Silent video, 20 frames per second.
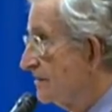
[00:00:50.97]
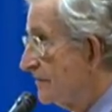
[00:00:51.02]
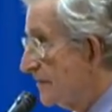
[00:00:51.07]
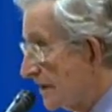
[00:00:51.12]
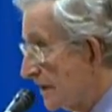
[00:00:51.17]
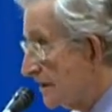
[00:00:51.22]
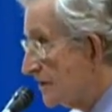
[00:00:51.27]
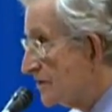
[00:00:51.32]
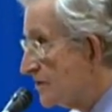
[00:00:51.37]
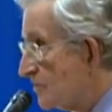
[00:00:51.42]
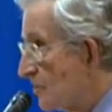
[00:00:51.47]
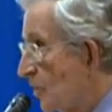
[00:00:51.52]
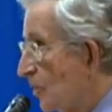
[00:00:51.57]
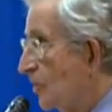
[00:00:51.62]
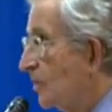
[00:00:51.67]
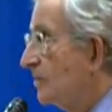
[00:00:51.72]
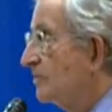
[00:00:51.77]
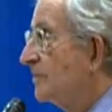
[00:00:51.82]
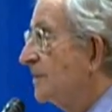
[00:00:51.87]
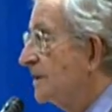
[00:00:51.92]
Very
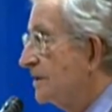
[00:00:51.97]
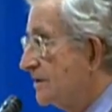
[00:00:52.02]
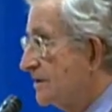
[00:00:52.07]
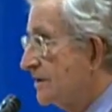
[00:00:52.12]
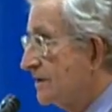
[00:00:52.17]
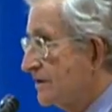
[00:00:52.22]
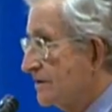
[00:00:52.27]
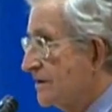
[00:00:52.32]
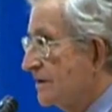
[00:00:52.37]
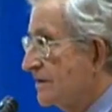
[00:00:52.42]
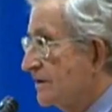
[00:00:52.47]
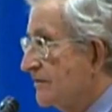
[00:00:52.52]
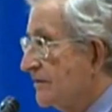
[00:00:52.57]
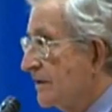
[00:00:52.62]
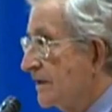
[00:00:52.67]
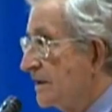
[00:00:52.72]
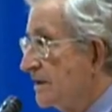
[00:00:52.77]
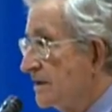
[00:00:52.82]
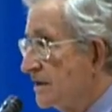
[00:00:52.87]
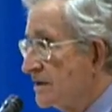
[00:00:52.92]
small, but it's considered
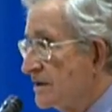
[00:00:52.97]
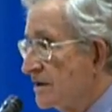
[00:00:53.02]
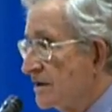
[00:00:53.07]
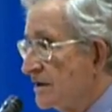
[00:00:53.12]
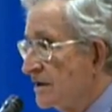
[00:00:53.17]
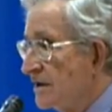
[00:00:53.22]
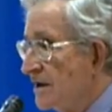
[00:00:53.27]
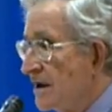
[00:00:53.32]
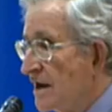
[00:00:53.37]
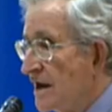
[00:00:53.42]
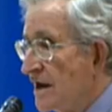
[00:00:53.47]
very dissident.